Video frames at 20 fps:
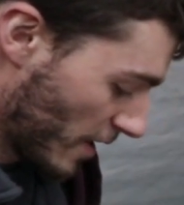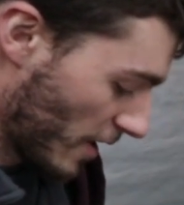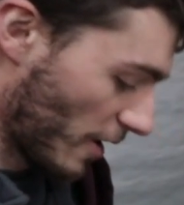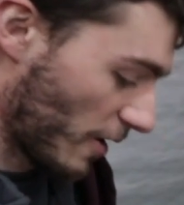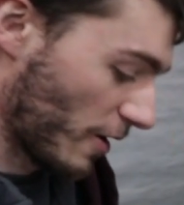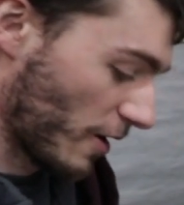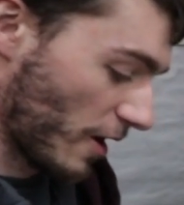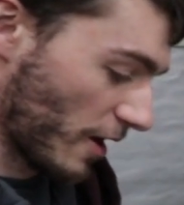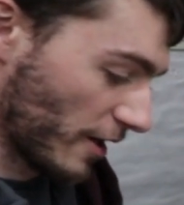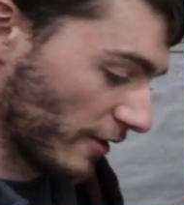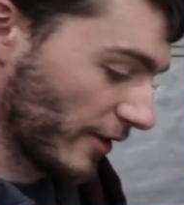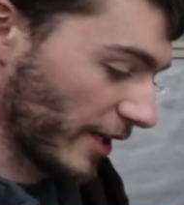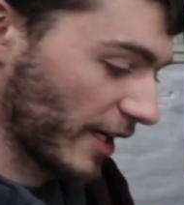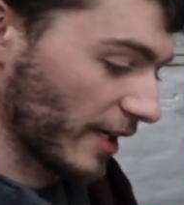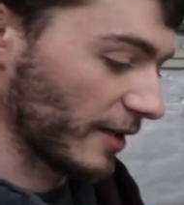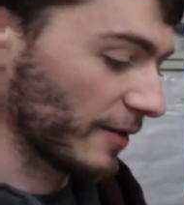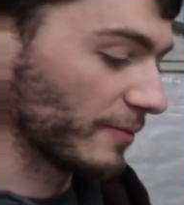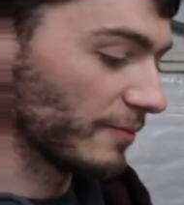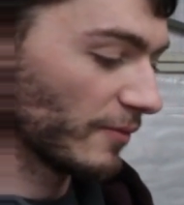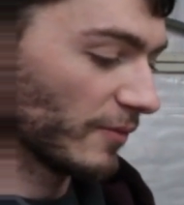or like
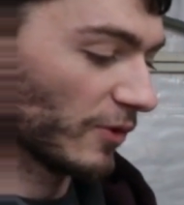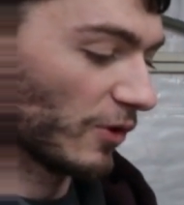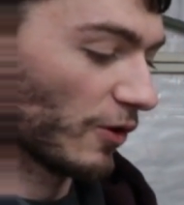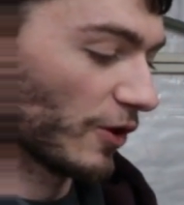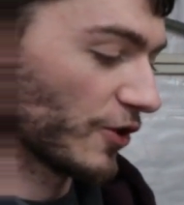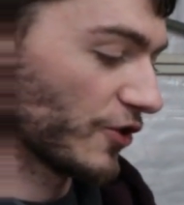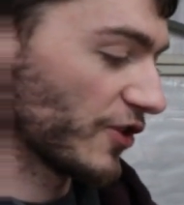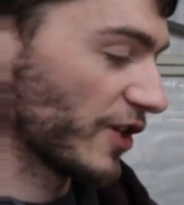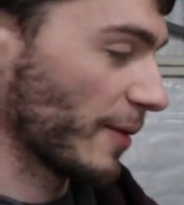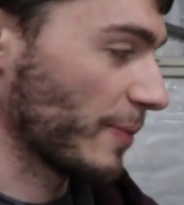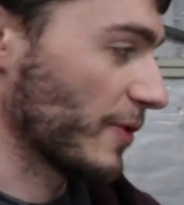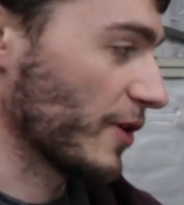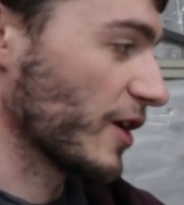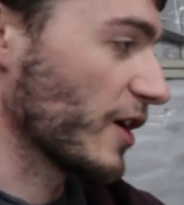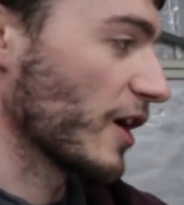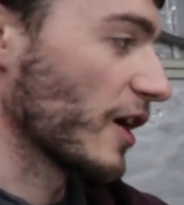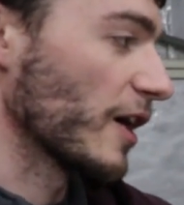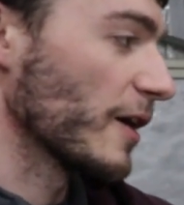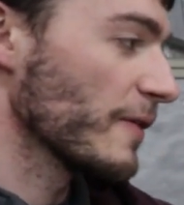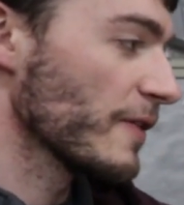a large depth of
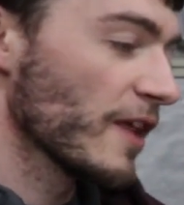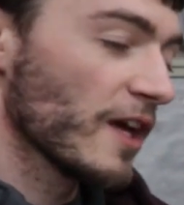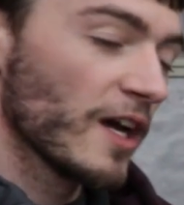cut.